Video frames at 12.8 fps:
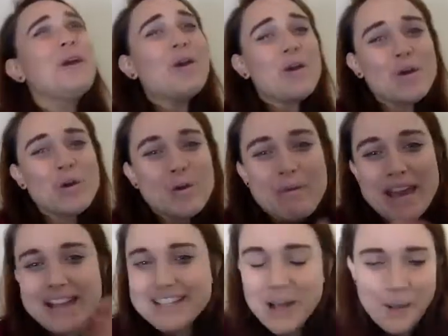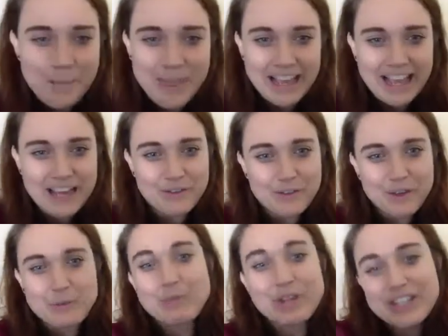who makes up that kind of
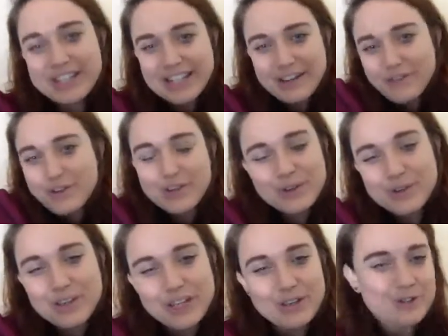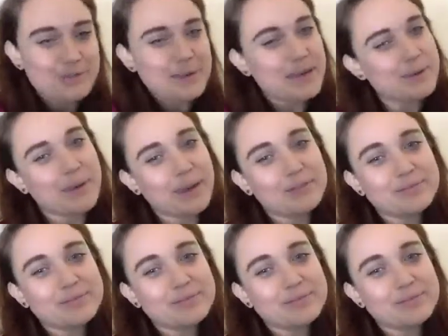community for you that you speak about?